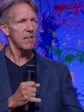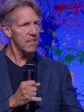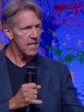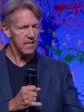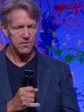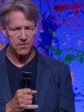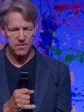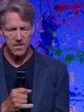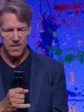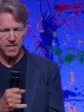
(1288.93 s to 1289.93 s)

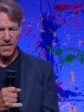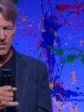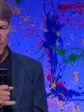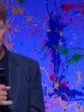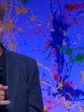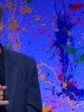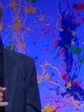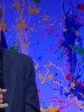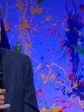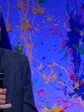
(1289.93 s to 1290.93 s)
This is the power.